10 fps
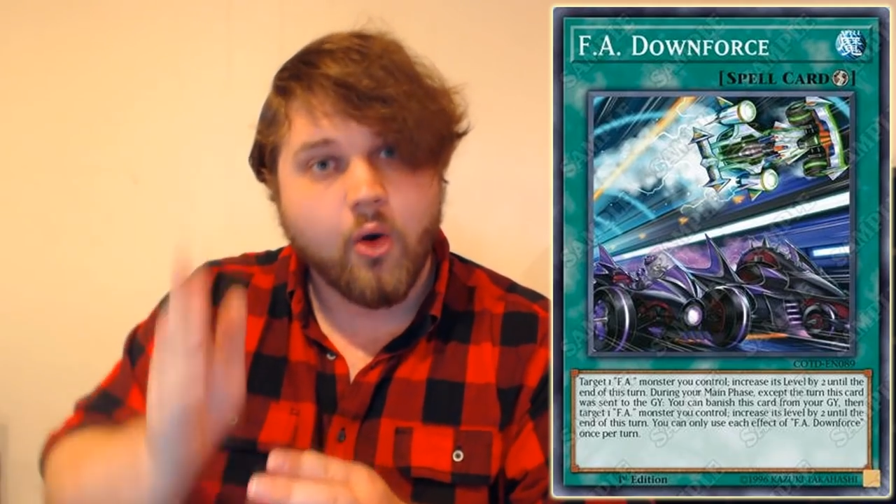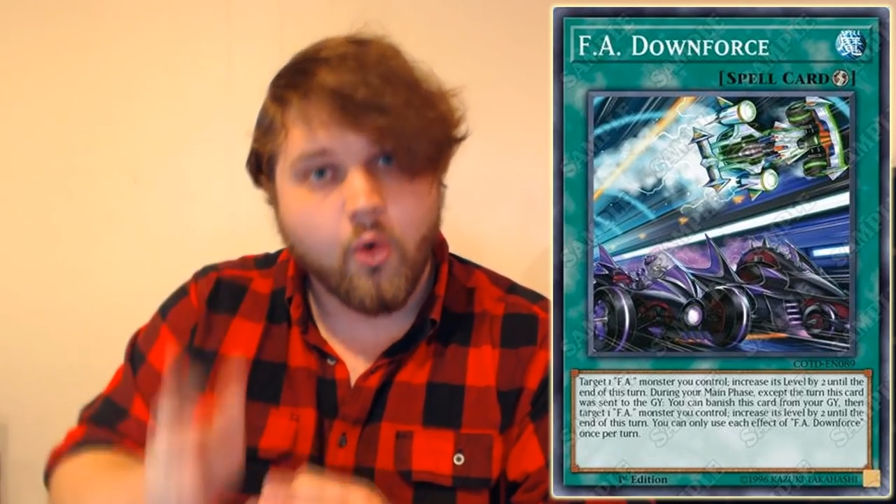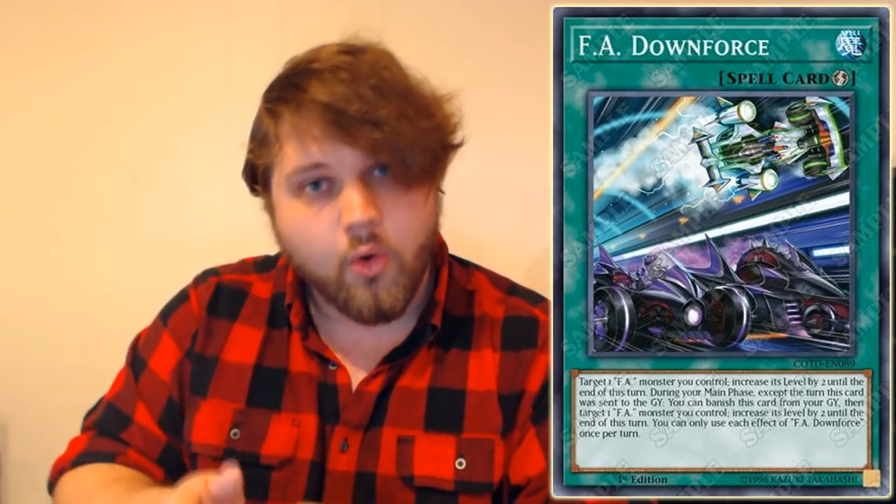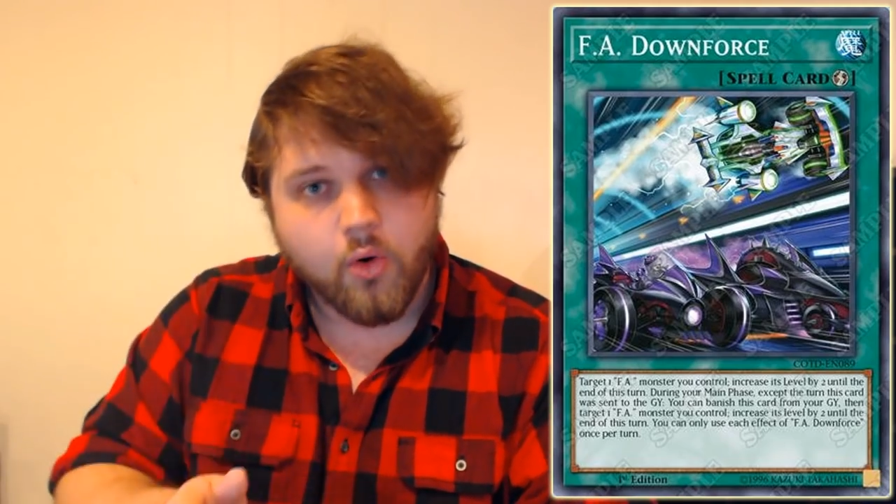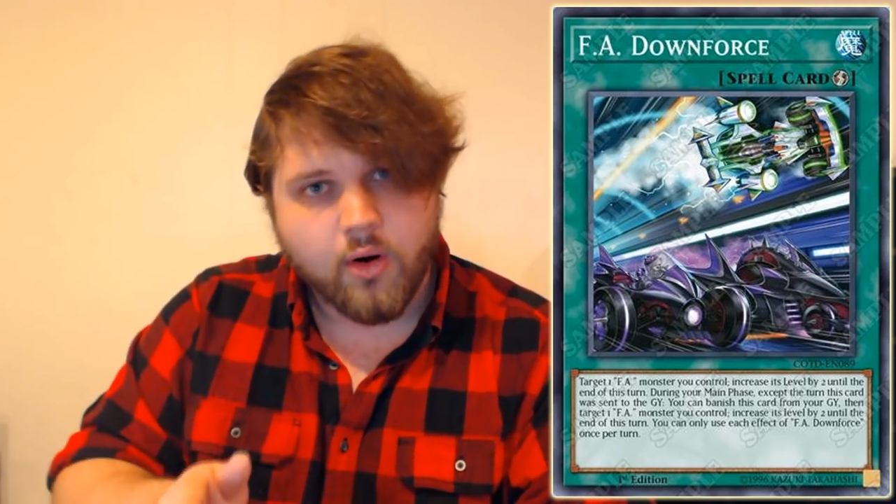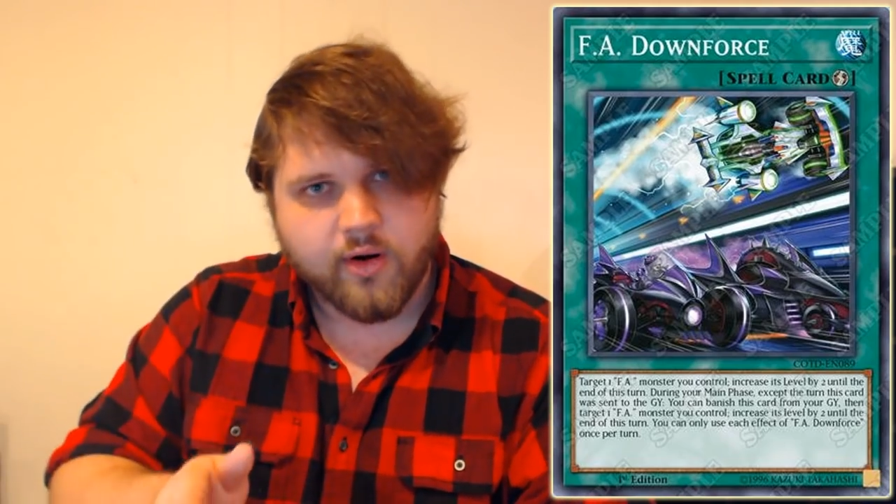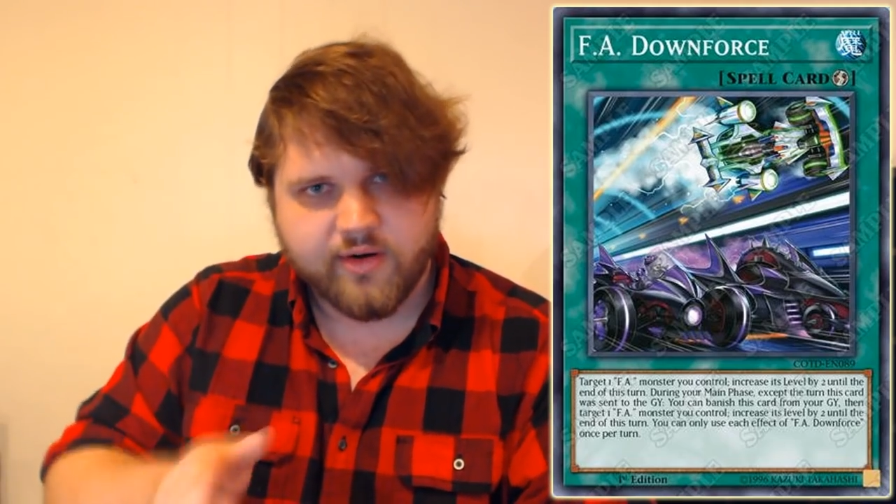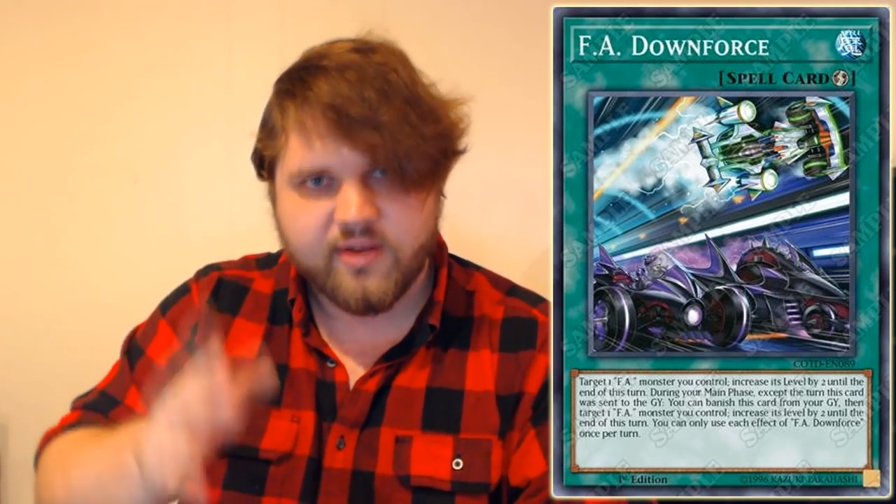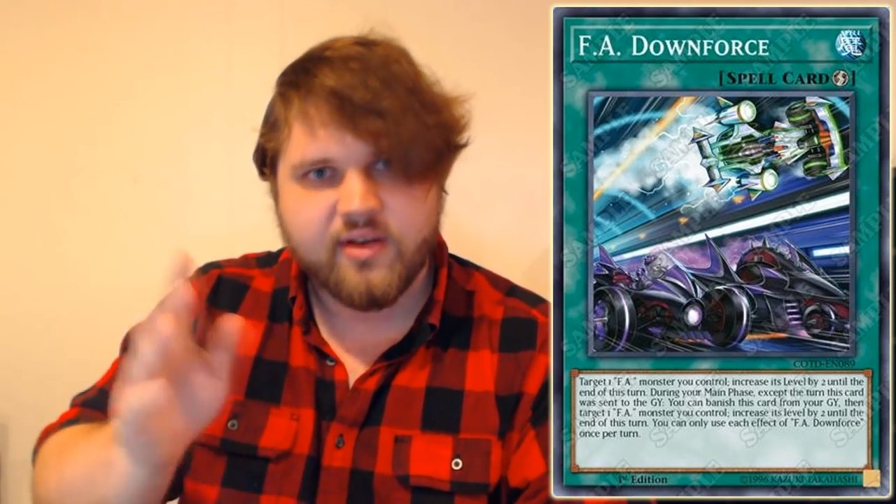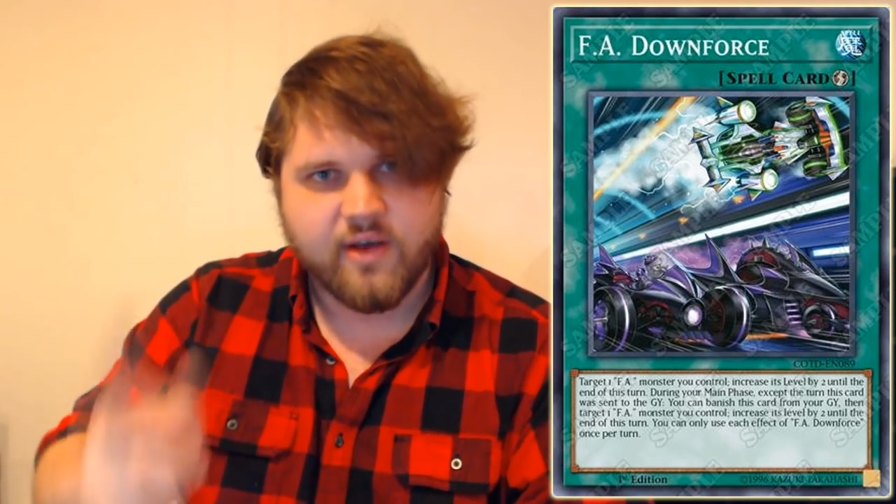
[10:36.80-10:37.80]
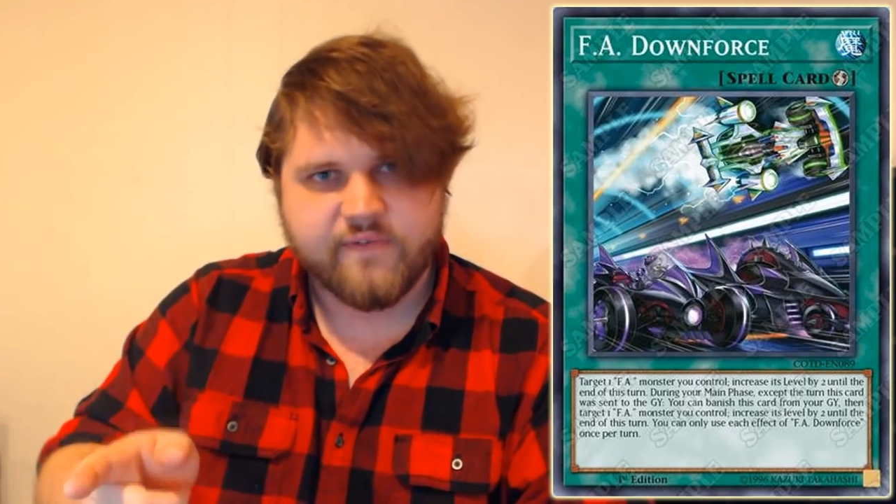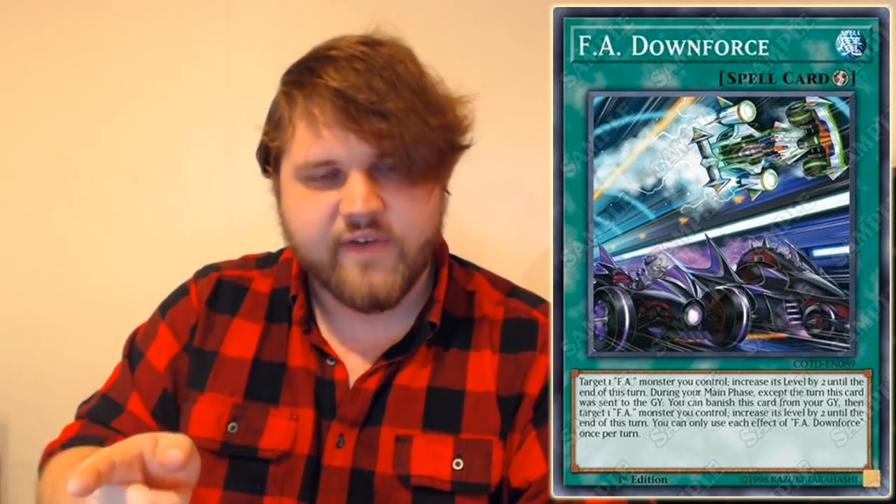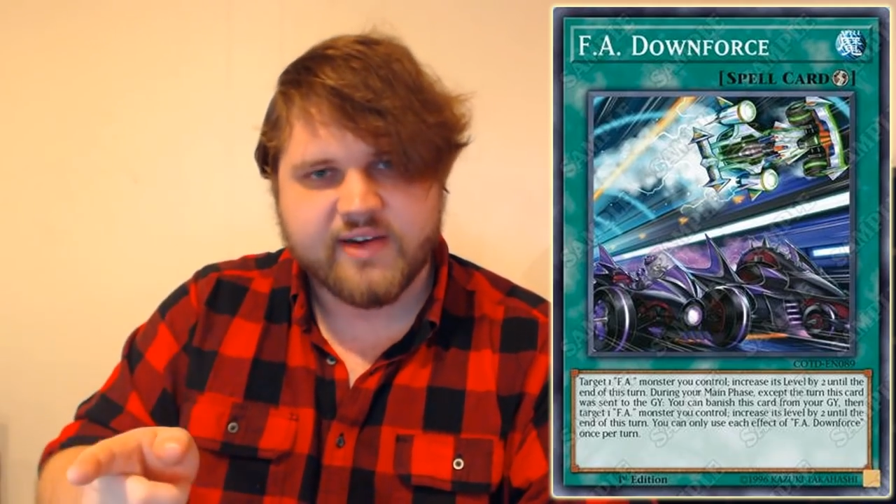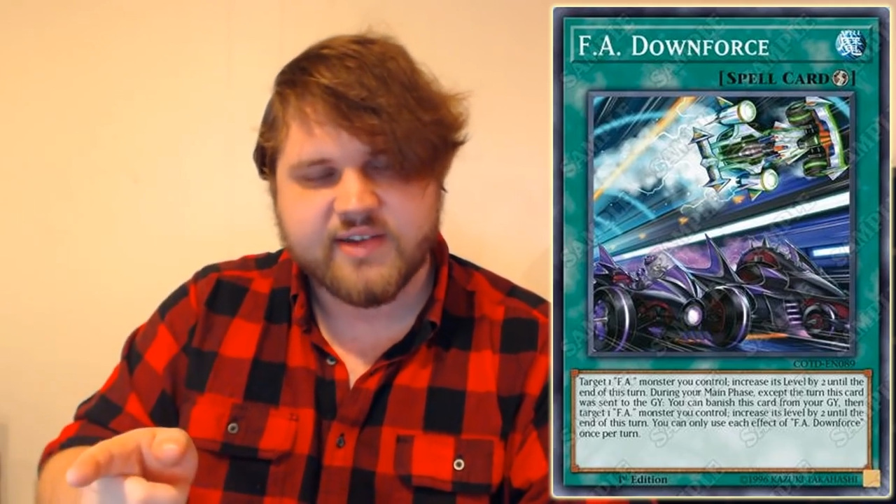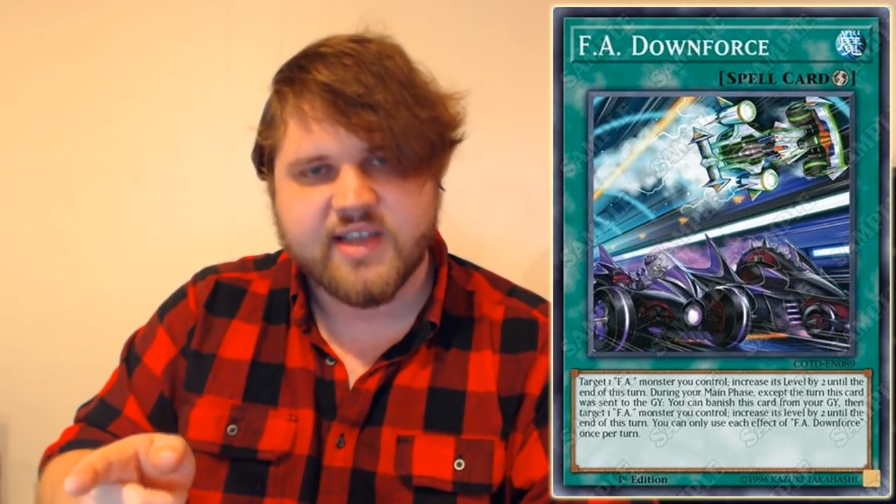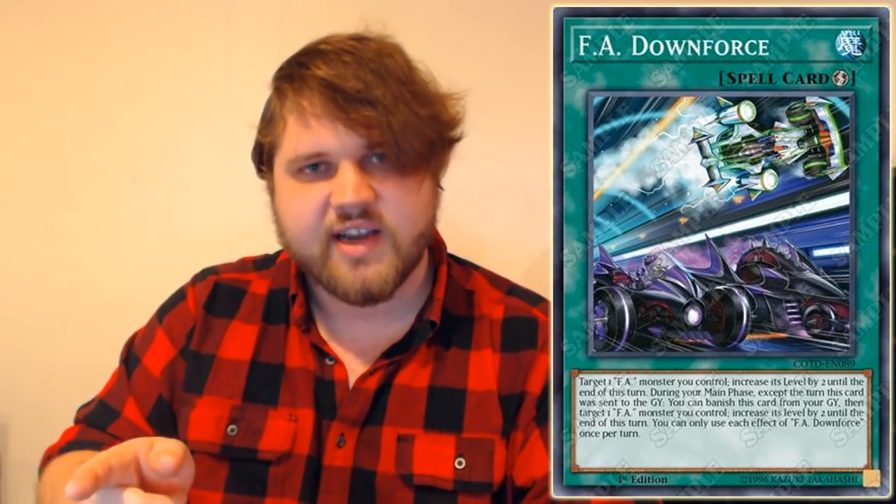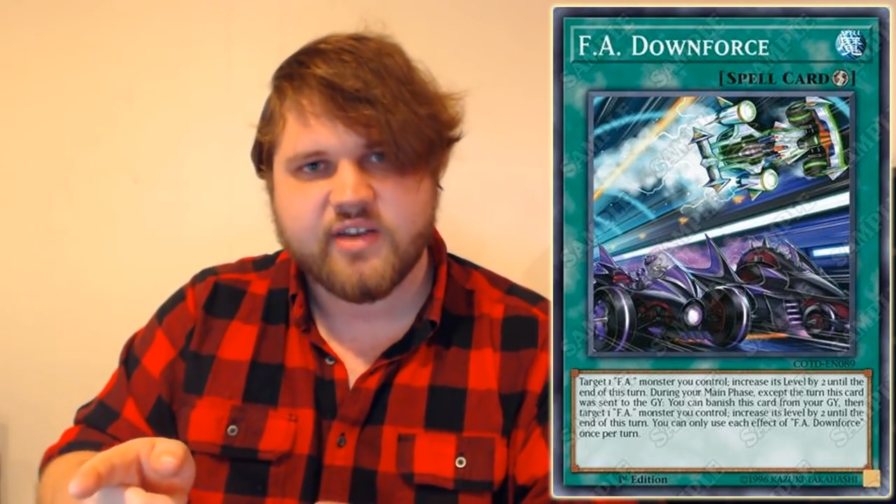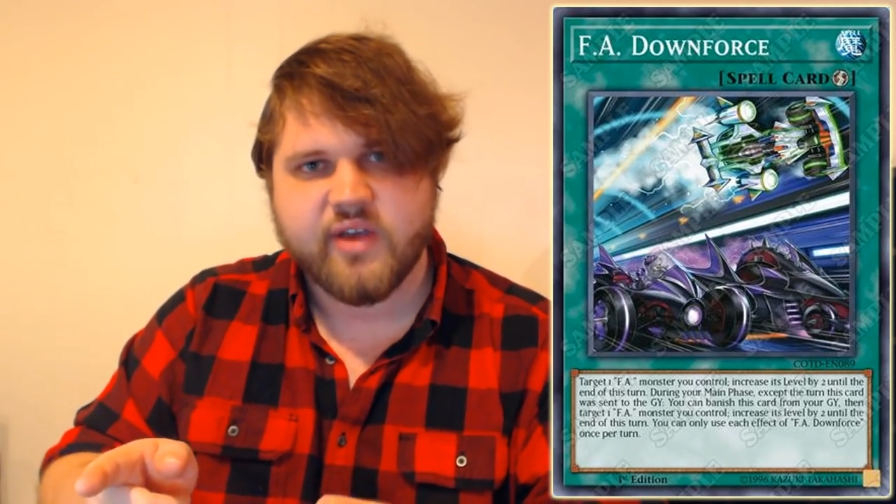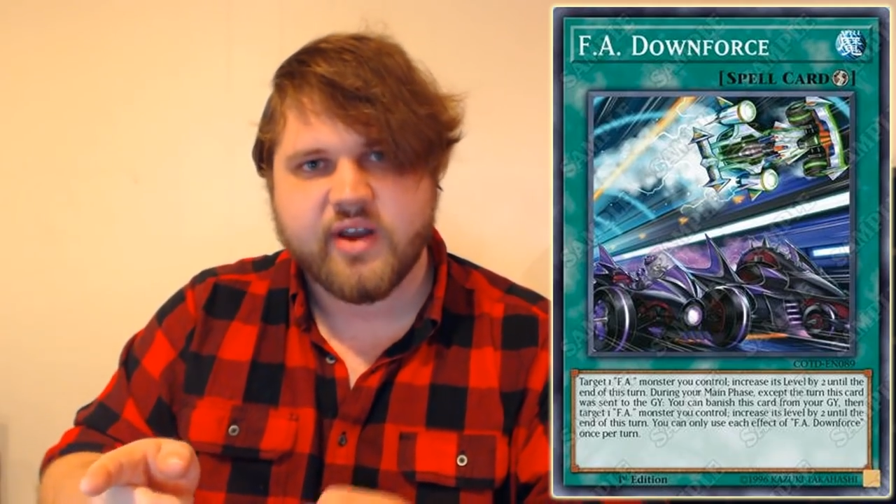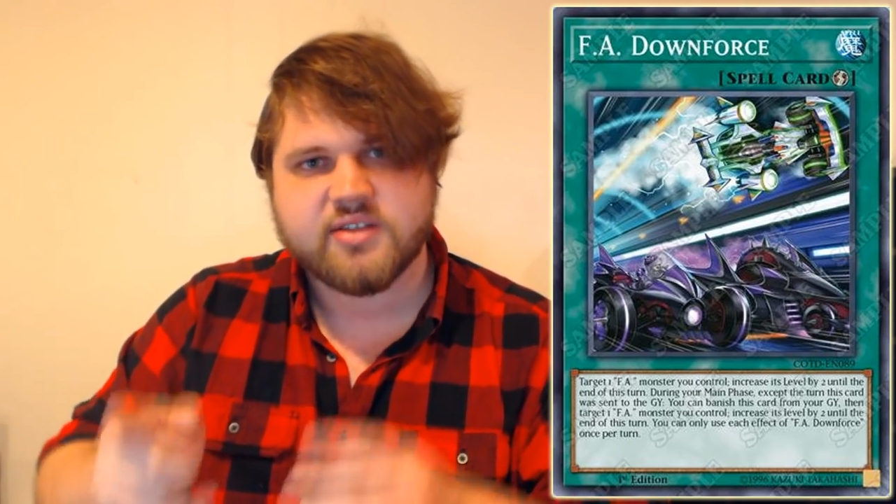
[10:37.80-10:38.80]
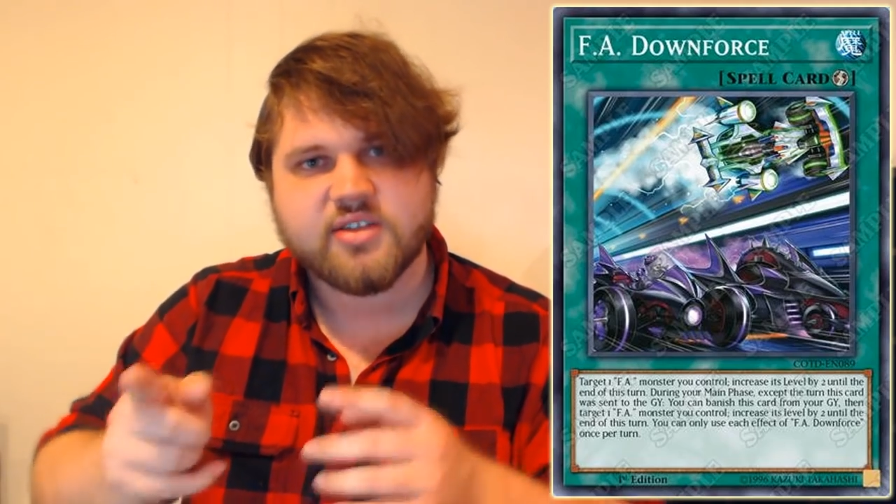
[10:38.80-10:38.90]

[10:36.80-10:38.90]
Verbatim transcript: or effect is activated.